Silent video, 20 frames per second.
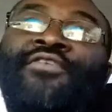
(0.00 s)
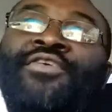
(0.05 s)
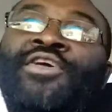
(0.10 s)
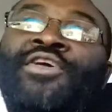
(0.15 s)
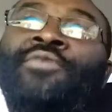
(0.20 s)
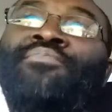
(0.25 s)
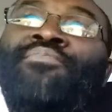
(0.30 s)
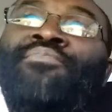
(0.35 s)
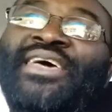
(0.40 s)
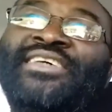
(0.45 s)

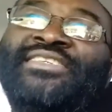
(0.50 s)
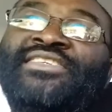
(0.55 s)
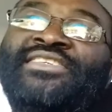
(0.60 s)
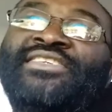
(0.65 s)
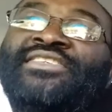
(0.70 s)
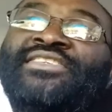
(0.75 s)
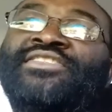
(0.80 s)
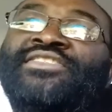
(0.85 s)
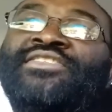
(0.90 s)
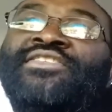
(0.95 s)
your
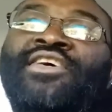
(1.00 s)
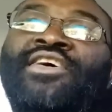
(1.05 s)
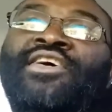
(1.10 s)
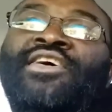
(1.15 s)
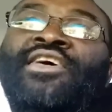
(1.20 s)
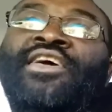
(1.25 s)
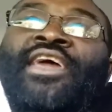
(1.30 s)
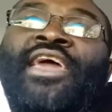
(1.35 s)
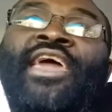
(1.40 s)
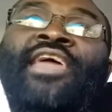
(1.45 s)
business,
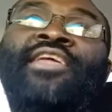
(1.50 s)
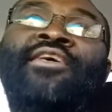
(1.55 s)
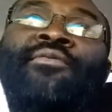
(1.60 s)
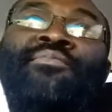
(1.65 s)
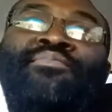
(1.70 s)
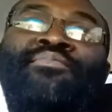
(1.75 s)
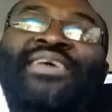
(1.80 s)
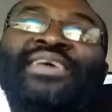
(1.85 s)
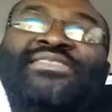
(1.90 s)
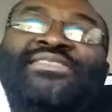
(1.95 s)
and your
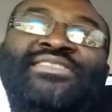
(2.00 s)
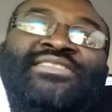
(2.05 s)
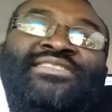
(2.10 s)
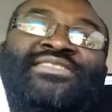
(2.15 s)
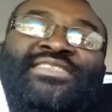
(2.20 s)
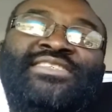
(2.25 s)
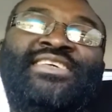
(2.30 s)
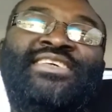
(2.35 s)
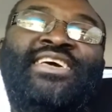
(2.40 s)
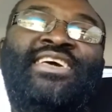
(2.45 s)

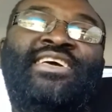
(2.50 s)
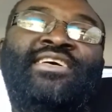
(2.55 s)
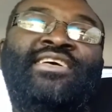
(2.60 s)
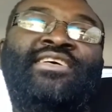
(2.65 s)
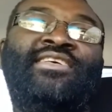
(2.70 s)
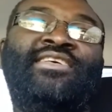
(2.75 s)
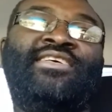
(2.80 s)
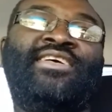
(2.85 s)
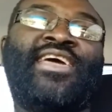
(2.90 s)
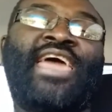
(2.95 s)
business
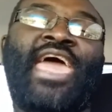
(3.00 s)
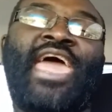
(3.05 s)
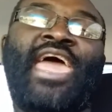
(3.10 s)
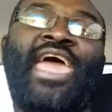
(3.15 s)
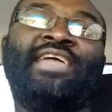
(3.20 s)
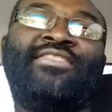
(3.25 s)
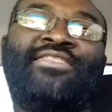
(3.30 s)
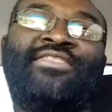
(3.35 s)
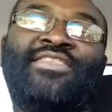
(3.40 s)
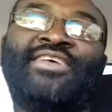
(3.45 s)

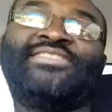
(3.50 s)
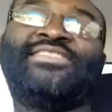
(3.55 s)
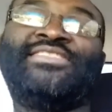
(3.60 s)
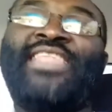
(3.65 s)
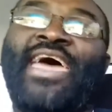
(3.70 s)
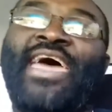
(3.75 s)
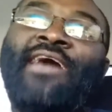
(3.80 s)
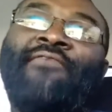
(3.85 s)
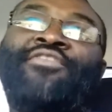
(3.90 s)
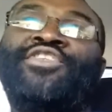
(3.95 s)

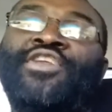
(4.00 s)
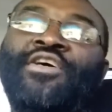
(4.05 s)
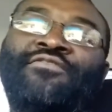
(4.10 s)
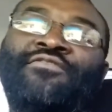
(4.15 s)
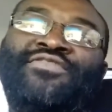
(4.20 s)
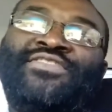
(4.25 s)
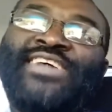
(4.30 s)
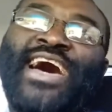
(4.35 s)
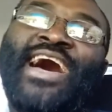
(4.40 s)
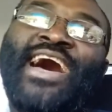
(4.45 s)
doesn't have
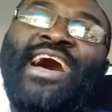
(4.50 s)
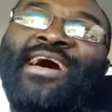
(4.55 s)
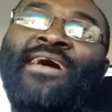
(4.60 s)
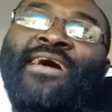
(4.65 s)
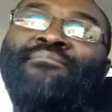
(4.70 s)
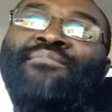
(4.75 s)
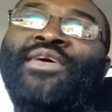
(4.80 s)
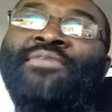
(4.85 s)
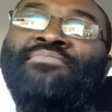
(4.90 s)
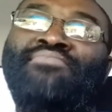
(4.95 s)
enough
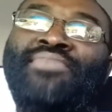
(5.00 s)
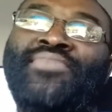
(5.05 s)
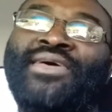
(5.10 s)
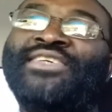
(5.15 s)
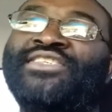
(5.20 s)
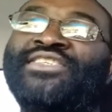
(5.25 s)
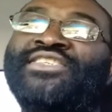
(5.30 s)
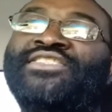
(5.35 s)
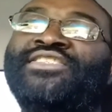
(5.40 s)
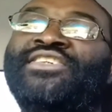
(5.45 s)
time in
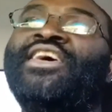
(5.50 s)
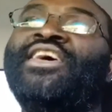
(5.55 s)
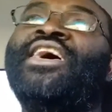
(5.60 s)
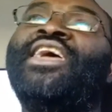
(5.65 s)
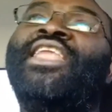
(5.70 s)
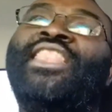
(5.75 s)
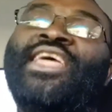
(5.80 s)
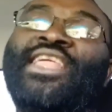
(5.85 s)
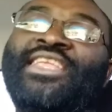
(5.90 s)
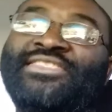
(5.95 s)
business,
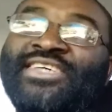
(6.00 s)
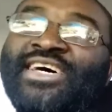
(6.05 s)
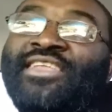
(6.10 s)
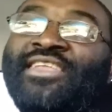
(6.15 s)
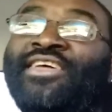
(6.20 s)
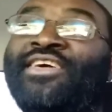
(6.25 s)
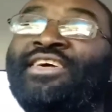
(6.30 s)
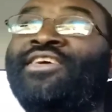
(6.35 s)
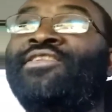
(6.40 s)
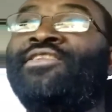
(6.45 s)
a lot of
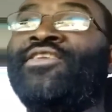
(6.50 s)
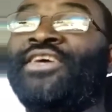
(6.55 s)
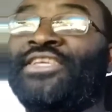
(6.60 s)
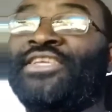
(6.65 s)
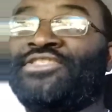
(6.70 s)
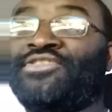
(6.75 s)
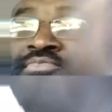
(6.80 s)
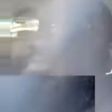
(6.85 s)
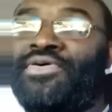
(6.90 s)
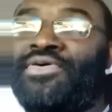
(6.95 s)
time they're going to look
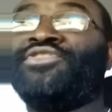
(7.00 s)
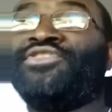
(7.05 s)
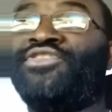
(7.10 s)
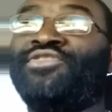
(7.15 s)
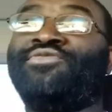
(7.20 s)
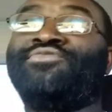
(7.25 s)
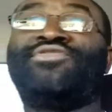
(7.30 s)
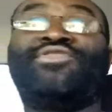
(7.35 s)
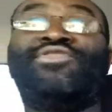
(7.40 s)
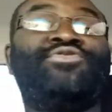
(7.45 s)
at your
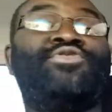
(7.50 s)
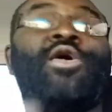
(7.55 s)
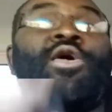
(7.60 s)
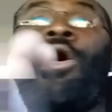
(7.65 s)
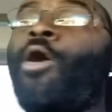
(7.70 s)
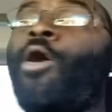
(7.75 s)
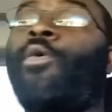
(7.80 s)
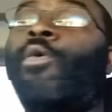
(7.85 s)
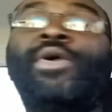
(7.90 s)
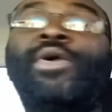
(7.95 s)
personal. So you
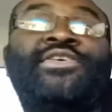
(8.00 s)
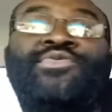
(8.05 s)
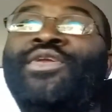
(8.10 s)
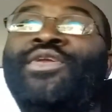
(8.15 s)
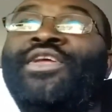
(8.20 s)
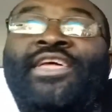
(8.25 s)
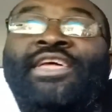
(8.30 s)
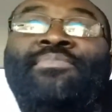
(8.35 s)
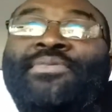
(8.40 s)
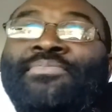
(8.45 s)
always want
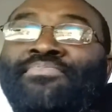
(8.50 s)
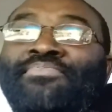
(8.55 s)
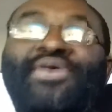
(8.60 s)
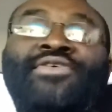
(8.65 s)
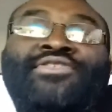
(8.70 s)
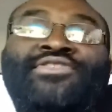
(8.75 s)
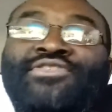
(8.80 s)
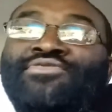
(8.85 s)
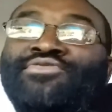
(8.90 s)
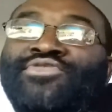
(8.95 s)
to keep your
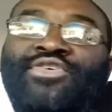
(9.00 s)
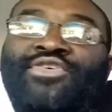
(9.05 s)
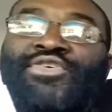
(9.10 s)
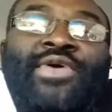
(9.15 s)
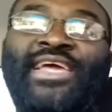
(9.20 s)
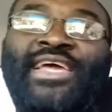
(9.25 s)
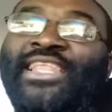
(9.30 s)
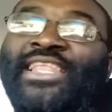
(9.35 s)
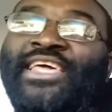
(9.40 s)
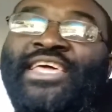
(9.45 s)
personal
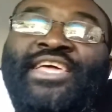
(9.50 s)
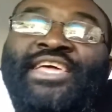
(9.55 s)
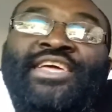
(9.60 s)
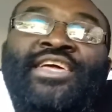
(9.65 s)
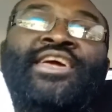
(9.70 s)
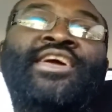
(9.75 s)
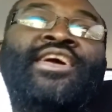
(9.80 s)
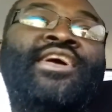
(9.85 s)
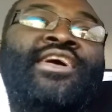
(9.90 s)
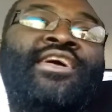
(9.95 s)
squeaky clean.
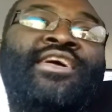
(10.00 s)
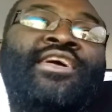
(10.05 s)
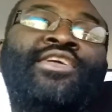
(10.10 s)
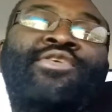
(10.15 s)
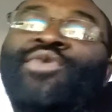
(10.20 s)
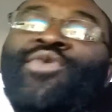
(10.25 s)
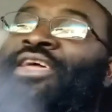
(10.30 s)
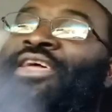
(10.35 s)
You want